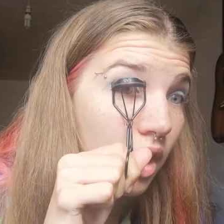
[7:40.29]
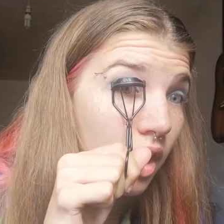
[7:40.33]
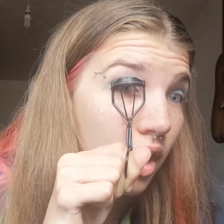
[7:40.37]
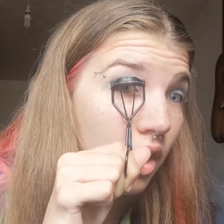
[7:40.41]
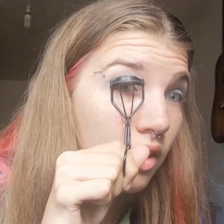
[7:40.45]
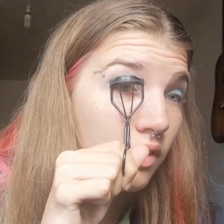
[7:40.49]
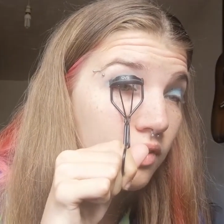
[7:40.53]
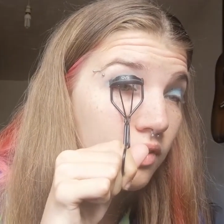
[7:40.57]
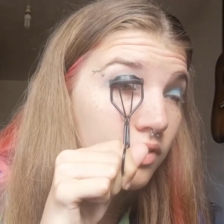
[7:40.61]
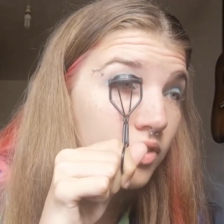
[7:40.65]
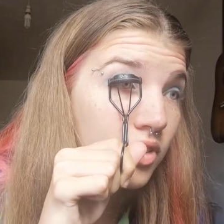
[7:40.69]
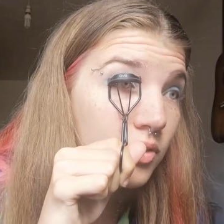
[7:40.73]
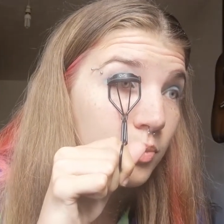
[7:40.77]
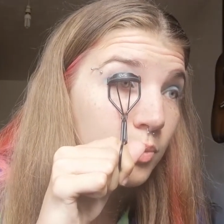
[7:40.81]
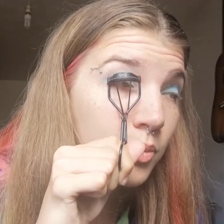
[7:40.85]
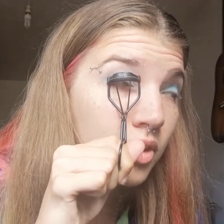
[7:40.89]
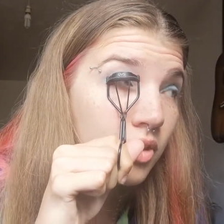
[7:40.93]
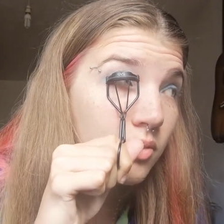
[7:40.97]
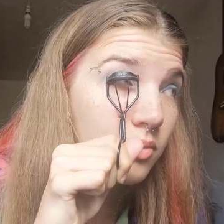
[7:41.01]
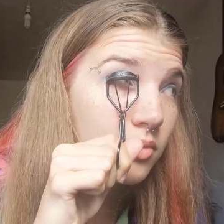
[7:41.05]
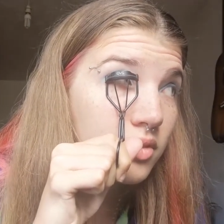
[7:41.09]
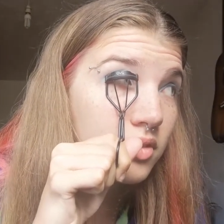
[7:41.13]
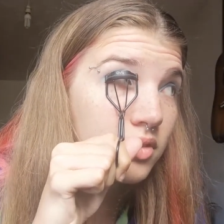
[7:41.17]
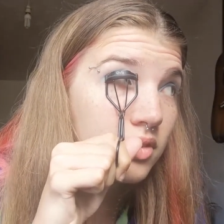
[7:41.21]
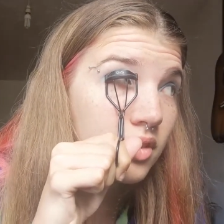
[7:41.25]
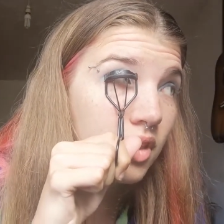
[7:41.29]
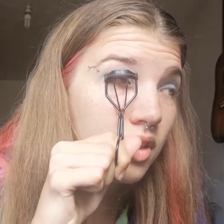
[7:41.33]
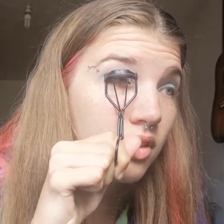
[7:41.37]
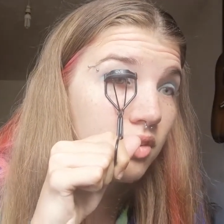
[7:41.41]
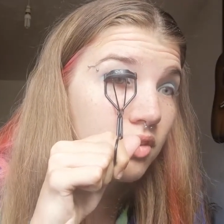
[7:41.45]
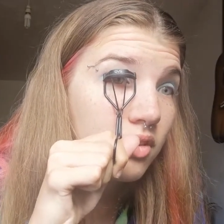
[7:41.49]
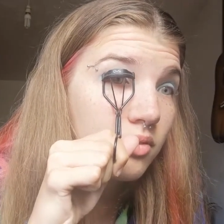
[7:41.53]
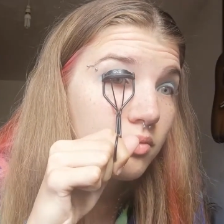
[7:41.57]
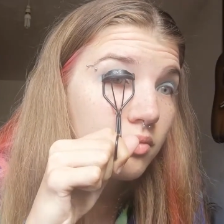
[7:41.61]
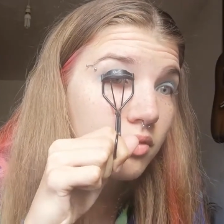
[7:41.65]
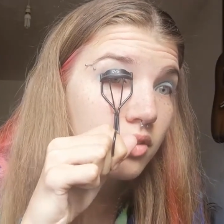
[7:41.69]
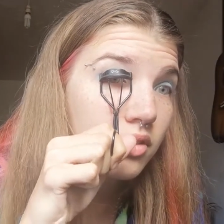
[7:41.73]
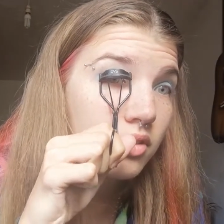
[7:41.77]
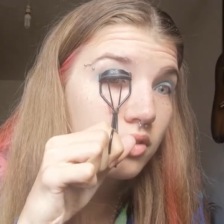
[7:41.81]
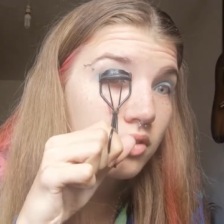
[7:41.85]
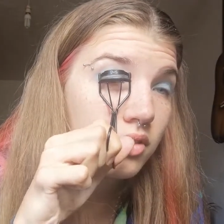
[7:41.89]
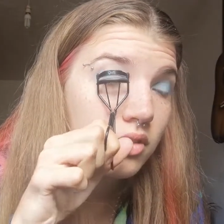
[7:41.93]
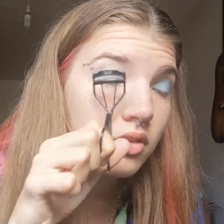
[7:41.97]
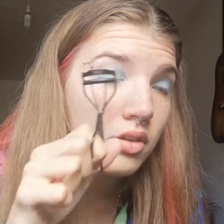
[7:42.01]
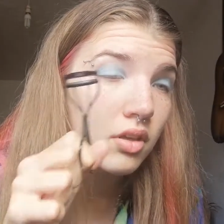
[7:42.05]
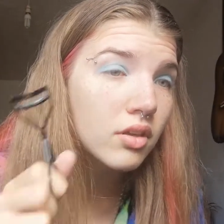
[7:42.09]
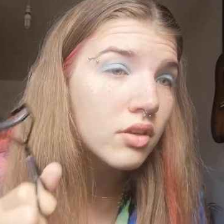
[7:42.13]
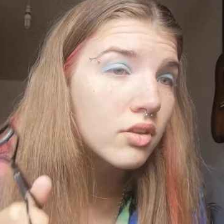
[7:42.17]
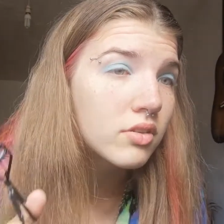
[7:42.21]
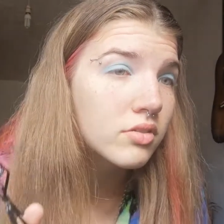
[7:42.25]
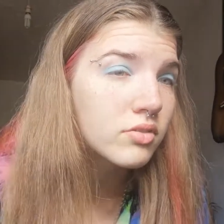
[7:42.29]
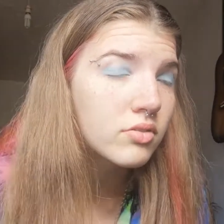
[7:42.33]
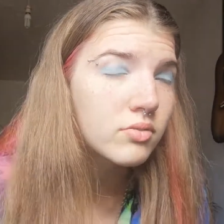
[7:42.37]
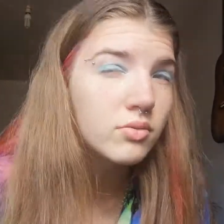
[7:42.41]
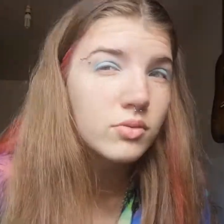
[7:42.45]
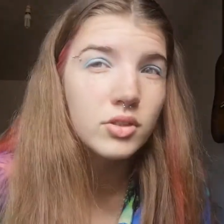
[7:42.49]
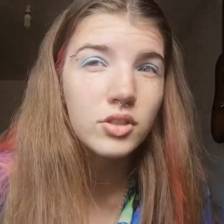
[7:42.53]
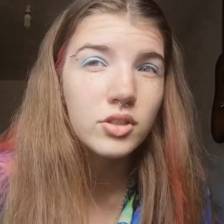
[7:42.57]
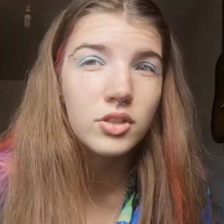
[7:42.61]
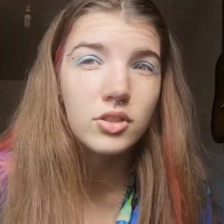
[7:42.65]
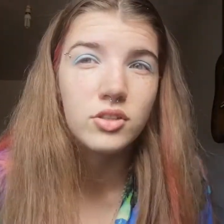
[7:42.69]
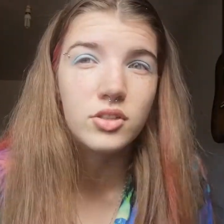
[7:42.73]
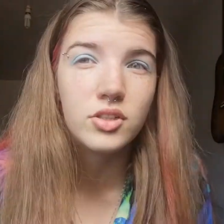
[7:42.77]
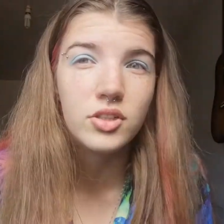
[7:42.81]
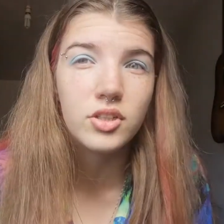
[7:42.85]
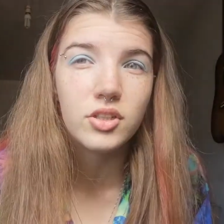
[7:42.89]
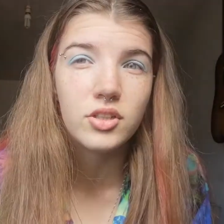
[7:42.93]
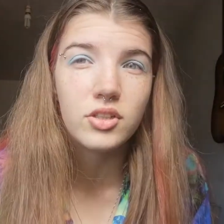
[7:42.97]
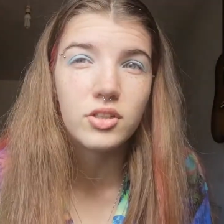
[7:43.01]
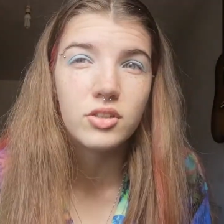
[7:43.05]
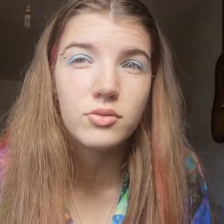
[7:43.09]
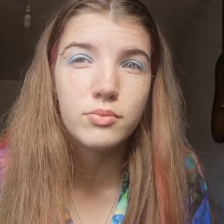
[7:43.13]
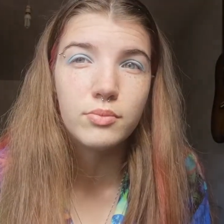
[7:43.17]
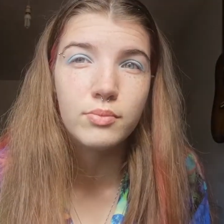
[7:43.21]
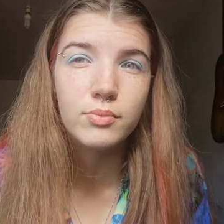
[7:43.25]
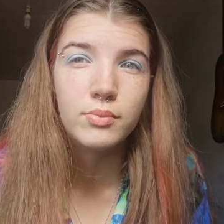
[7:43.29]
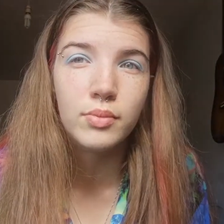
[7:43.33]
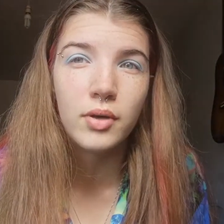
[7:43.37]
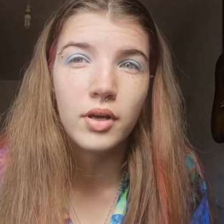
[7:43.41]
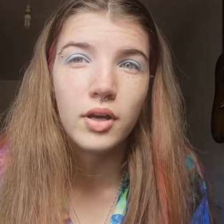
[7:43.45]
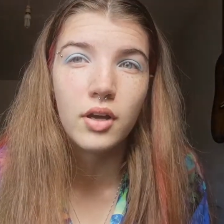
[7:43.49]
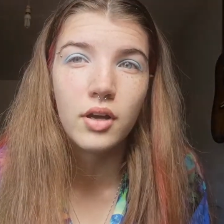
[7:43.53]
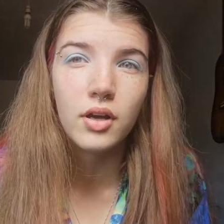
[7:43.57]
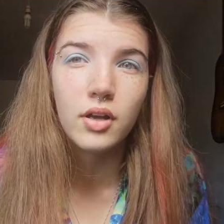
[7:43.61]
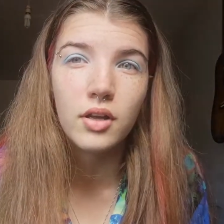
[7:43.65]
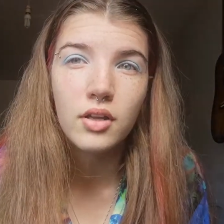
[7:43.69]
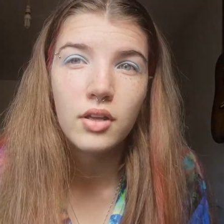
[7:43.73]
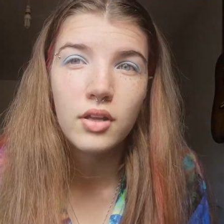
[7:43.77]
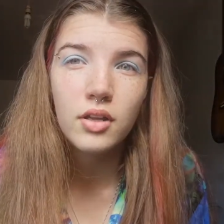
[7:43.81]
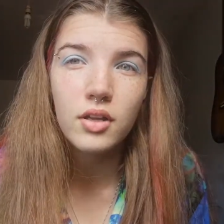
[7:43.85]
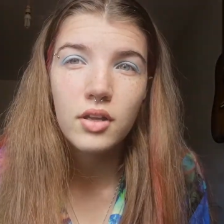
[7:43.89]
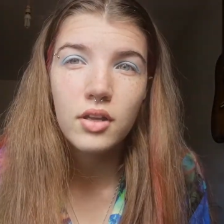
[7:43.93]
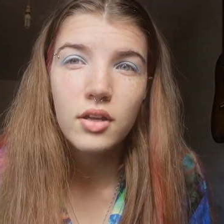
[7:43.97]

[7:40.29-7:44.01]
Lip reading: after I put mascara, because that's not what you do, but